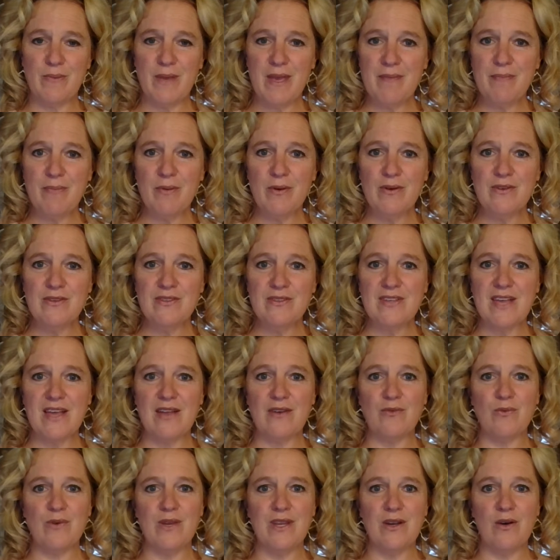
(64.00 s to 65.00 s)
Peoples
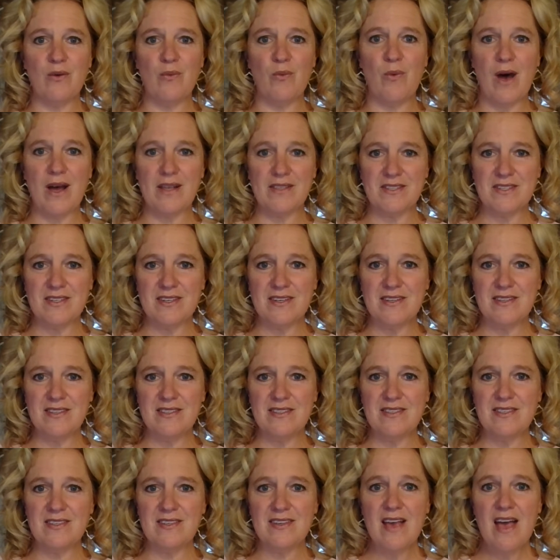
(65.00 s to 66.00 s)
and Rita
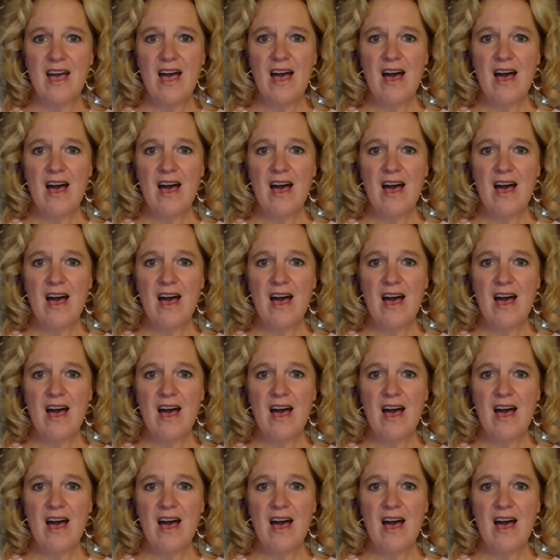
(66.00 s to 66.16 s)
Watson's